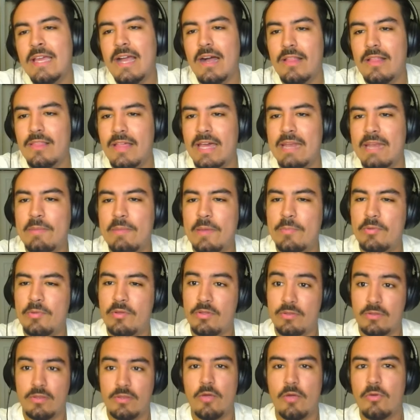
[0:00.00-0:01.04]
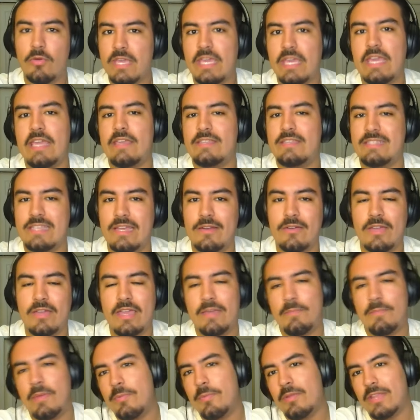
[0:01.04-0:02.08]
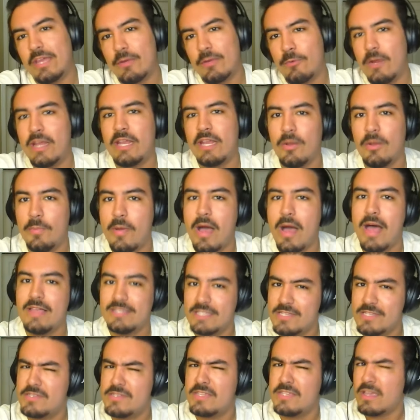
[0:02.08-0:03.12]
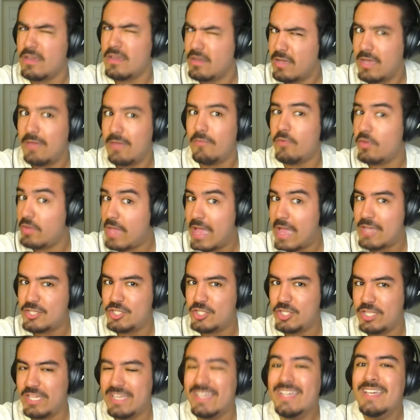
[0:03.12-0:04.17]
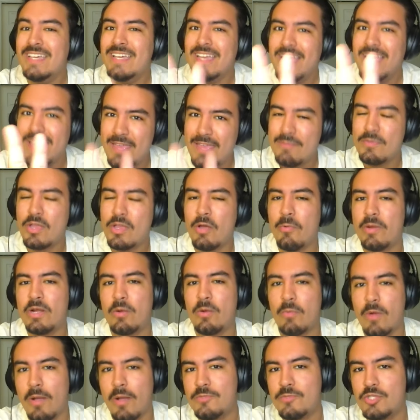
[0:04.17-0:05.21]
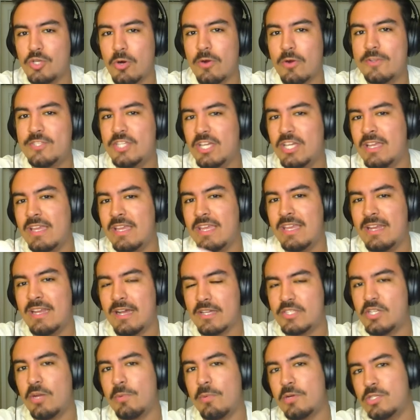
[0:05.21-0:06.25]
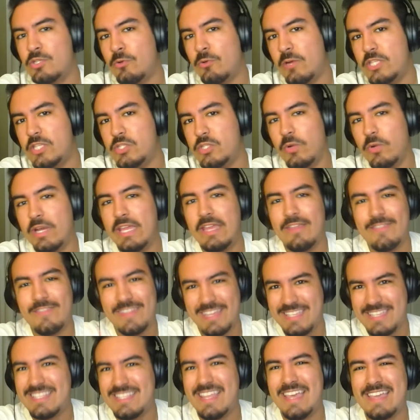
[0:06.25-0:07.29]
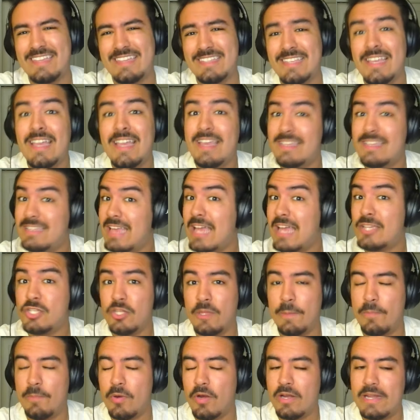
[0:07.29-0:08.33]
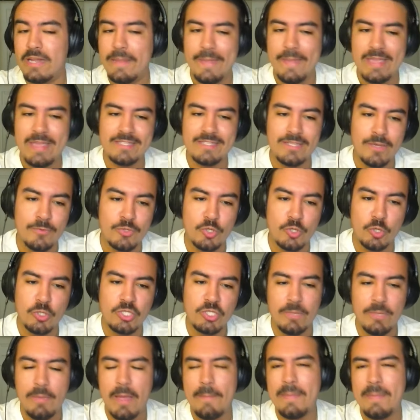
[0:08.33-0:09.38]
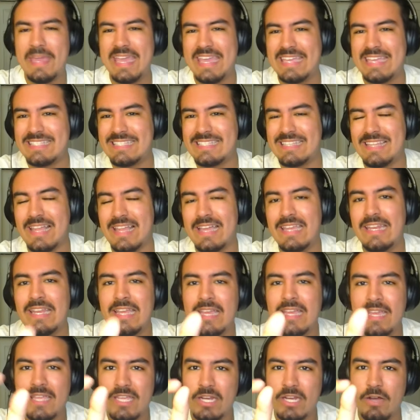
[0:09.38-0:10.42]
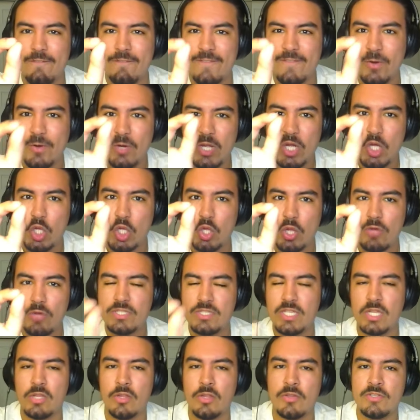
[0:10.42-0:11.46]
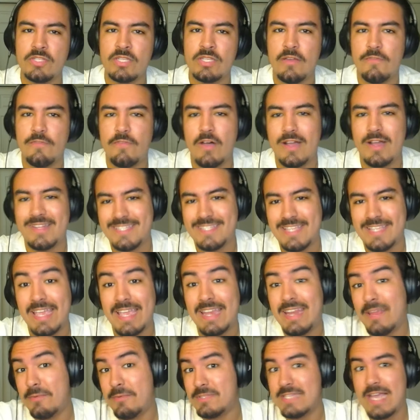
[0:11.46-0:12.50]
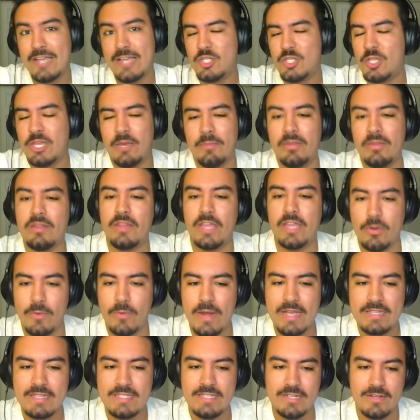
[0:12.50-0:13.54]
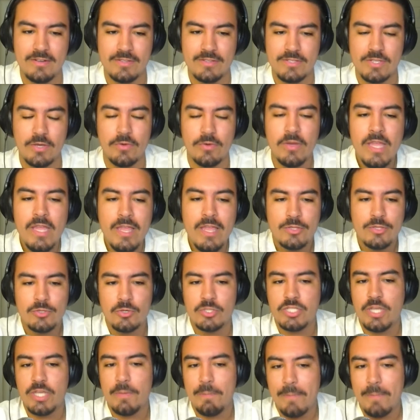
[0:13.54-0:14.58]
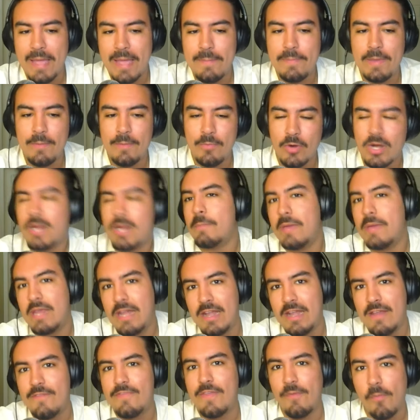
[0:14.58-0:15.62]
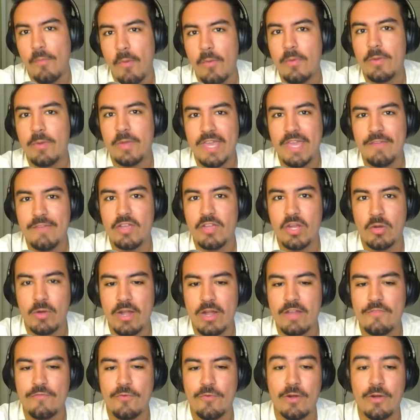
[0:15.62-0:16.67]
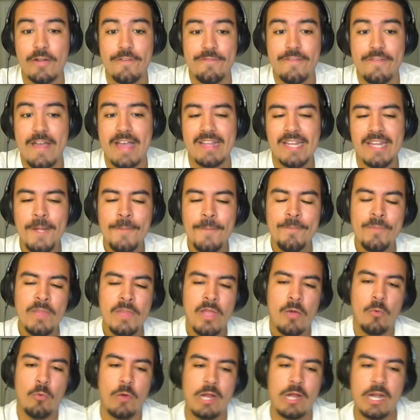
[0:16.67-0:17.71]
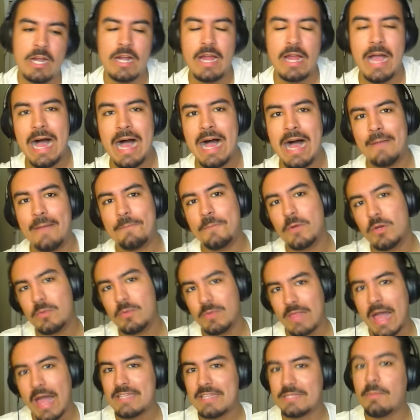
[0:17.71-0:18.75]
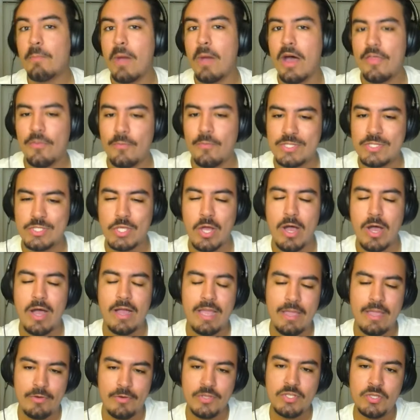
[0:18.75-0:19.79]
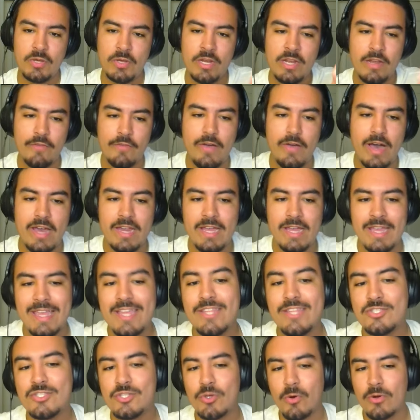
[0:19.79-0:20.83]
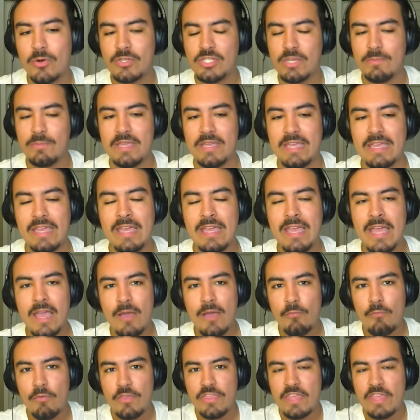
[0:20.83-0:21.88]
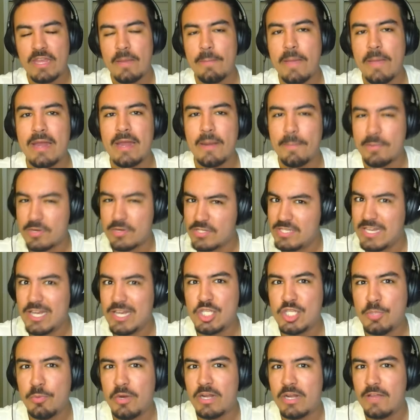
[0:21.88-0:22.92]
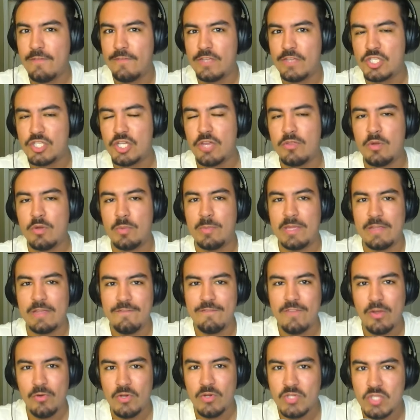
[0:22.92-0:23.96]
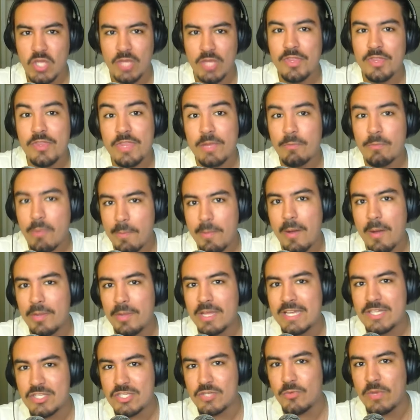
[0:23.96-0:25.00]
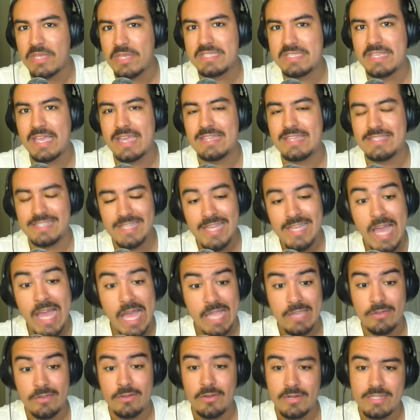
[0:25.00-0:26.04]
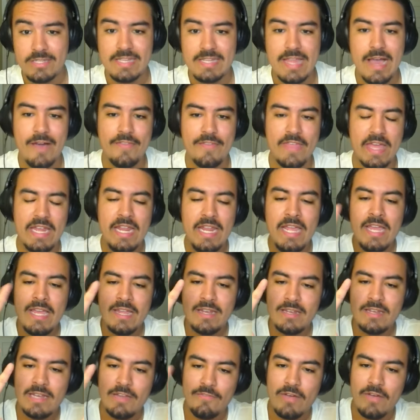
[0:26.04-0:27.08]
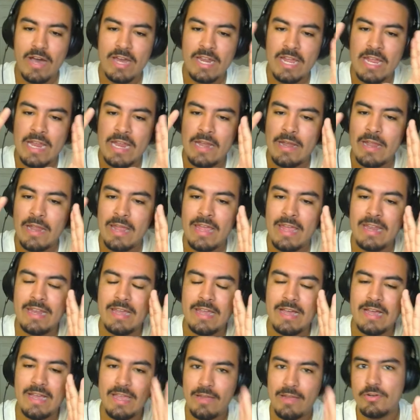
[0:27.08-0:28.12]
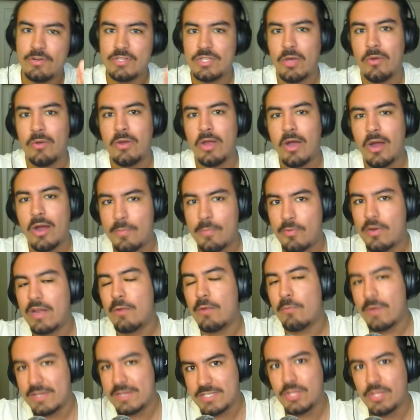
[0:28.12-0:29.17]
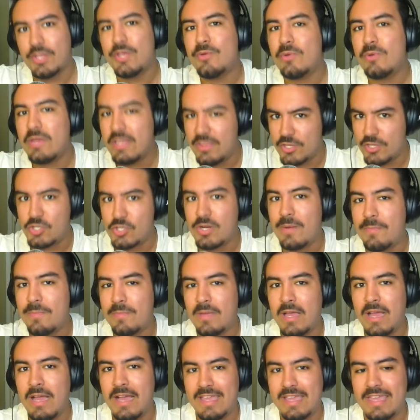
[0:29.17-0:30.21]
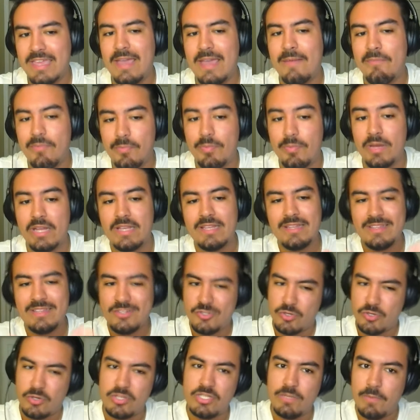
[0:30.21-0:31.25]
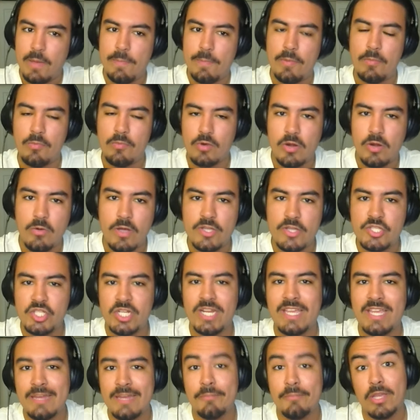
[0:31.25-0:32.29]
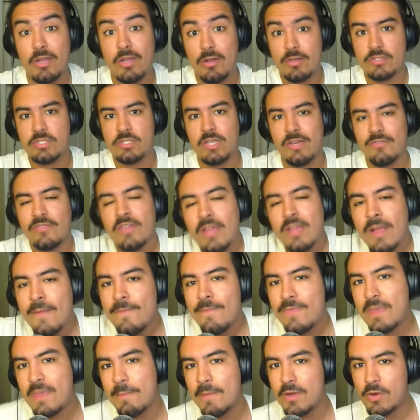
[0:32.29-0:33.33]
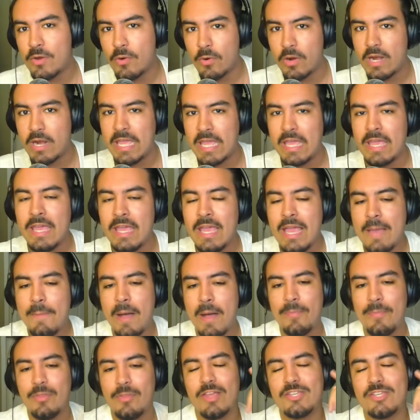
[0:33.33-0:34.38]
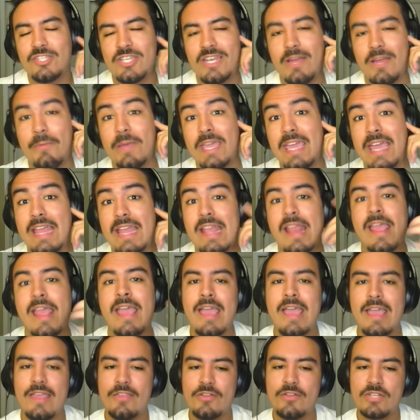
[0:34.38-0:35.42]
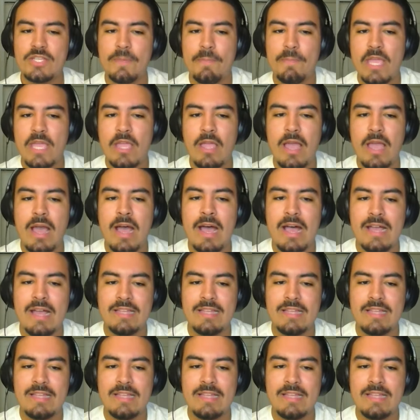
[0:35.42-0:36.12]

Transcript: A lot of people low key said, okay, people like Red Eagle Politics is like, okay, well, actually him going to Rome, Georgia in October 2020, these things is actually pertinent because Georgia might be a slight, you know, very close, close fought state. And he was actually completely correct here. And so Georgia might be more competitive than what we give it credit for. In fact, where uh, last month we saw Arizona, Nevada, and Georgia be within about a percentage point of each other, being very solidly Republican swing states. You notice now that Nevada and, and uh, Arizona are pretty resolute in the Trump uh, camp, but Georgia might be more in question again because of the minority population. Now, again, there's a big uh,